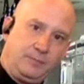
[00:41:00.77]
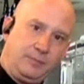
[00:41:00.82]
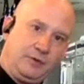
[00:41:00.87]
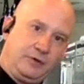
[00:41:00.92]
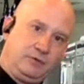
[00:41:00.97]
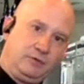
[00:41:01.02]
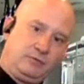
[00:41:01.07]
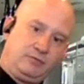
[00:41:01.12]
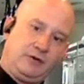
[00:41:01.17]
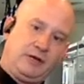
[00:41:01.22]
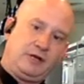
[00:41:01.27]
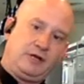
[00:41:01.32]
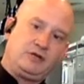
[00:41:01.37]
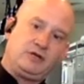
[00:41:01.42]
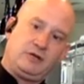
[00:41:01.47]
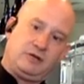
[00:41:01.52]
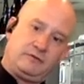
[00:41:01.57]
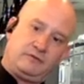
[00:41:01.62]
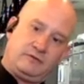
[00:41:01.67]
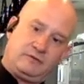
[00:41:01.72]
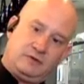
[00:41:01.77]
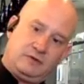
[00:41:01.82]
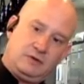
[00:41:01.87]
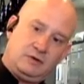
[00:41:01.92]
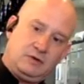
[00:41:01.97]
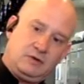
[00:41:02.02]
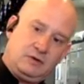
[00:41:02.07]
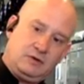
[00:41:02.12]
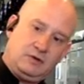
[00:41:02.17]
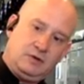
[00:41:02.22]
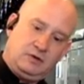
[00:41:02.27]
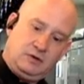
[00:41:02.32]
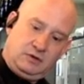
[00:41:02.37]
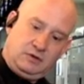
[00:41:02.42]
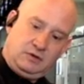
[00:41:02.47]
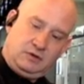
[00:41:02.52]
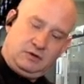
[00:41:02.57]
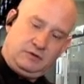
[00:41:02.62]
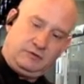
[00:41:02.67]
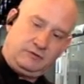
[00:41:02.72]
pickled red onions.
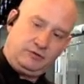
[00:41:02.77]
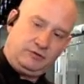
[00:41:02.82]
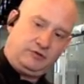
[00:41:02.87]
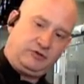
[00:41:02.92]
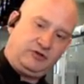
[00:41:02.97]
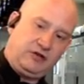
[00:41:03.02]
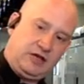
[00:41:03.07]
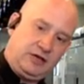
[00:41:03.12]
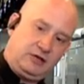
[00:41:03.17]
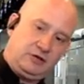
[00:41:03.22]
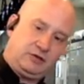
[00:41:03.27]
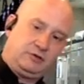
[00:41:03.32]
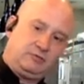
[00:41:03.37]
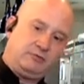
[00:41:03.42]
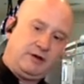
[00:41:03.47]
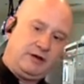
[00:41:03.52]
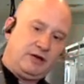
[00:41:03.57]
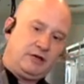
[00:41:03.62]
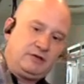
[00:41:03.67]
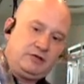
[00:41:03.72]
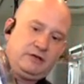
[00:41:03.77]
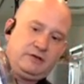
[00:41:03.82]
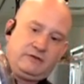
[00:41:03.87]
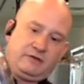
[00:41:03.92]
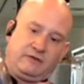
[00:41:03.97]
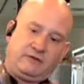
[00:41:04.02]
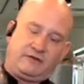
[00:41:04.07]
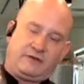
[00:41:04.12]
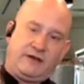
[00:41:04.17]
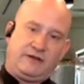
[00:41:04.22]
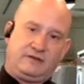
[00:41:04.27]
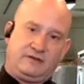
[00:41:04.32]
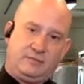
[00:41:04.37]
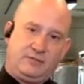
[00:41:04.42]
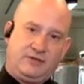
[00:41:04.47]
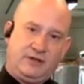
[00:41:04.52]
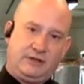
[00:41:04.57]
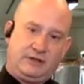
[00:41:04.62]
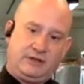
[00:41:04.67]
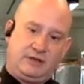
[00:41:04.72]
So just take your red onions and slice them
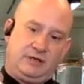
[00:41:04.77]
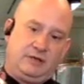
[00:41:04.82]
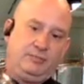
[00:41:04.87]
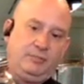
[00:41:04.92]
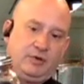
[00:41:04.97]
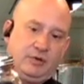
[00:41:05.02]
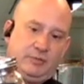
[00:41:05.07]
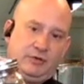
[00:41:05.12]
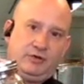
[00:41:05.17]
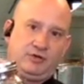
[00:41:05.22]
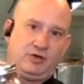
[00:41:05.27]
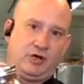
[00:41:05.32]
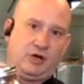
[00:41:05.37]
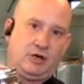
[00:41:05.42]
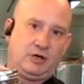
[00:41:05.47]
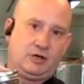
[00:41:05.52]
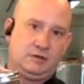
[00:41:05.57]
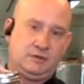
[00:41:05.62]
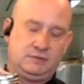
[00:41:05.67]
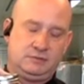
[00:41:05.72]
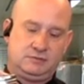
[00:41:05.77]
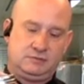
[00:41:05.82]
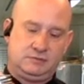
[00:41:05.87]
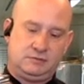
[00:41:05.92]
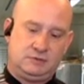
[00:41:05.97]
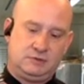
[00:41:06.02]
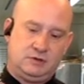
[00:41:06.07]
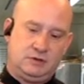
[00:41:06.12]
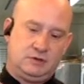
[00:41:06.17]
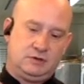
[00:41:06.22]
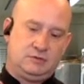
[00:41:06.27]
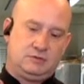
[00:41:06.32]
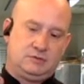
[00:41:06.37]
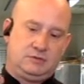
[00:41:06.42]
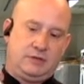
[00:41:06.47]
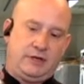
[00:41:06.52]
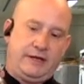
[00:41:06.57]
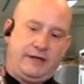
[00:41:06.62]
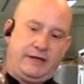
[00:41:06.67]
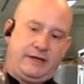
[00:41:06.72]
thinly, put them in a jar,
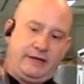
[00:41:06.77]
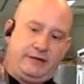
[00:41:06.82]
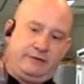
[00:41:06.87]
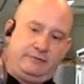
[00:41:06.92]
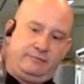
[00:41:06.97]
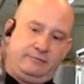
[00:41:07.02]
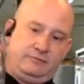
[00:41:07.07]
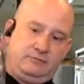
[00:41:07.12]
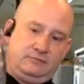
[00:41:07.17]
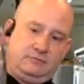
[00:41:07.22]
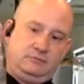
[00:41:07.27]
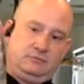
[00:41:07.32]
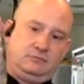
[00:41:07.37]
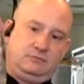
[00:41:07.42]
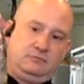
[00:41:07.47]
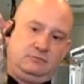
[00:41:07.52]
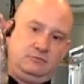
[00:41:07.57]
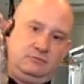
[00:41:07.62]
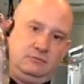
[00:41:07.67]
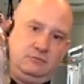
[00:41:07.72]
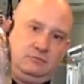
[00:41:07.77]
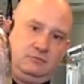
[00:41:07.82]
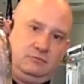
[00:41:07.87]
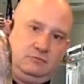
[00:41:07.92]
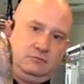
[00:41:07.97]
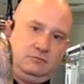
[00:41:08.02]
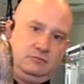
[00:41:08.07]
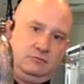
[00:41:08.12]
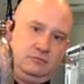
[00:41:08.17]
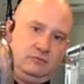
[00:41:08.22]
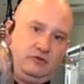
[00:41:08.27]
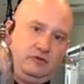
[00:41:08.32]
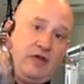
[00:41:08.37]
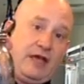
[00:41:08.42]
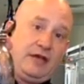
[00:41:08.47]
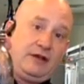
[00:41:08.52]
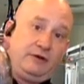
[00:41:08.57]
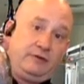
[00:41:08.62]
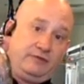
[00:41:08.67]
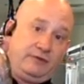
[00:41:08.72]
add
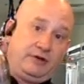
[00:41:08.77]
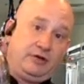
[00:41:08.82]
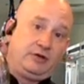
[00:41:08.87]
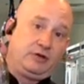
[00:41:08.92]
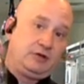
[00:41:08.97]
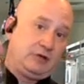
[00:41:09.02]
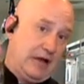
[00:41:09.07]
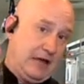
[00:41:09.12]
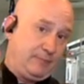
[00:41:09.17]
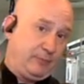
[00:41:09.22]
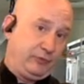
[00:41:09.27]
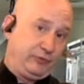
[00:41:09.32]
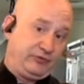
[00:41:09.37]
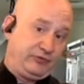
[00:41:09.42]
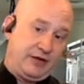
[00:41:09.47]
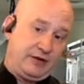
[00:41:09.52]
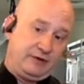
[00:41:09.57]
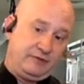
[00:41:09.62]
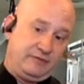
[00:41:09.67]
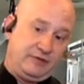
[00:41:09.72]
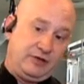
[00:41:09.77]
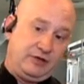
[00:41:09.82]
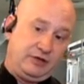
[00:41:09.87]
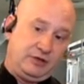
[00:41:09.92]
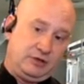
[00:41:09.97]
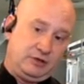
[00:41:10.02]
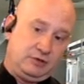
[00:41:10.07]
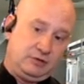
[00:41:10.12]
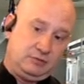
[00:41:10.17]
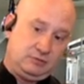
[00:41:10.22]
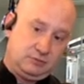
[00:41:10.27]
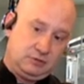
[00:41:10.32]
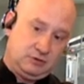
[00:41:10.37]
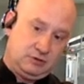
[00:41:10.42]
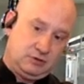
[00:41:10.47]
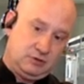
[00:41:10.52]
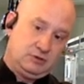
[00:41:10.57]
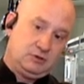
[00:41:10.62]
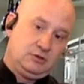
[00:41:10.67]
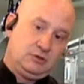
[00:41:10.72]
cider vinegar, apple cider vinegar,
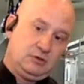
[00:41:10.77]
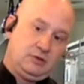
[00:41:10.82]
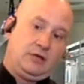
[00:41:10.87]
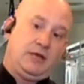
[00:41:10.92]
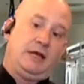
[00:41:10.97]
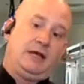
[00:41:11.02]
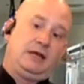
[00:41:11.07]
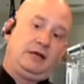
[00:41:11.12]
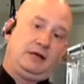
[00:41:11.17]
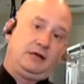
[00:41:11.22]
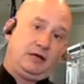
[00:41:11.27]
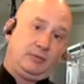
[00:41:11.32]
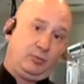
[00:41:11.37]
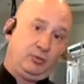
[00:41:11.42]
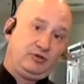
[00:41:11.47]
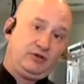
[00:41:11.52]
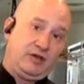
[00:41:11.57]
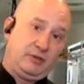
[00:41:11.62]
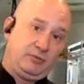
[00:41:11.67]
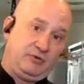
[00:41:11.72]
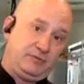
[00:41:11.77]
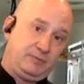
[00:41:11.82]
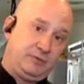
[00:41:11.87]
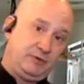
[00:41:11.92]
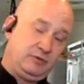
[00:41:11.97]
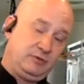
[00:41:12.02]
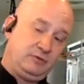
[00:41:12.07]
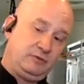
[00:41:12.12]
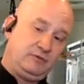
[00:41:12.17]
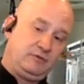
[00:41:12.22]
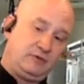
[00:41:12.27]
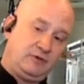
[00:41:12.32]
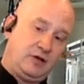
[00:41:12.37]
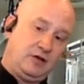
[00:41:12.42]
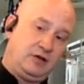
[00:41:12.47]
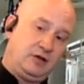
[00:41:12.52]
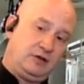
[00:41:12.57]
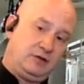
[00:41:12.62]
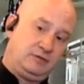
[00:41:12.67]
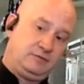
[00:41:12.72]
and a couple tablespoons
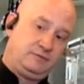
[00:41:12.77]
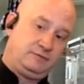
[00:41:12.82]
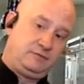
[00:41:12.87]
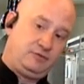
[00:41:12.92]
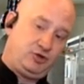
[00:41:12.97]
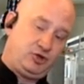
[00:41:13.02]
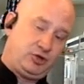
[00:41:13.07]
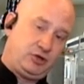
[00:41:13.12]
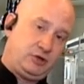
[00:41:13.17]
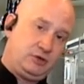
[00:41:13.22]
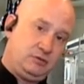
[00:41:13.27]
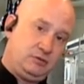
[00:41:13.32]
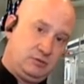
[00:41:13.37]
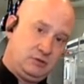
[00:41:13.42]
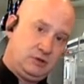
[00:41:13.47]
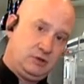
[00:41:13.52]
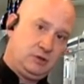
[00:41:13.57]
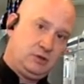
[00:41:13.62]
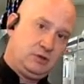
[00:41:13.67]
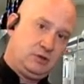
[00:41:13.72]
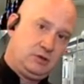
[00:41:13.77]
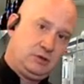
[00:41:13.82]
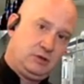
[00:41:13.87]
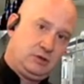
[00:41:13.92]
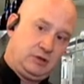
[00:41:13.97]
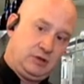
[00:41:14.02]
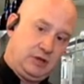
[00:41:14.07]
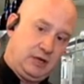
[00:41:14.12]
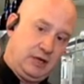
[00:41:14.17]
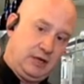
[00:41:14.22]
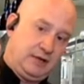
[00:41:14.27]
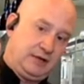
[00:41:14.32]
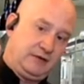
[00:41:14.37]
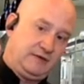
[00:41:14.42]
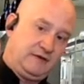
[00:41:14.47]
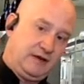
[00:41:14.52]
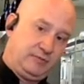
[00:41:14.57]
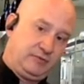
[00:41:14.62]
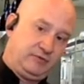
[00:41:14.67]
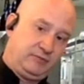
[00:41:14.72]
of sugar, and a
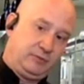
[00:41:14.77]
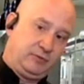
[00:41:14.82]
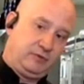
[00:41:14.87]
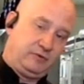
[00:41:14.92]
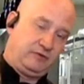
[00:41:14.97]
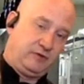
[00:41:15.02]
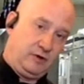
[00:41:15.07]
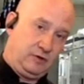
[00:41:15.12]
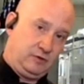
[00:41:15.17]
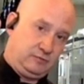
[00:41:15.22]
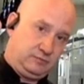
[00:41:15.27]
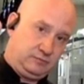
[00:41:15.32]
tablespoon of salt.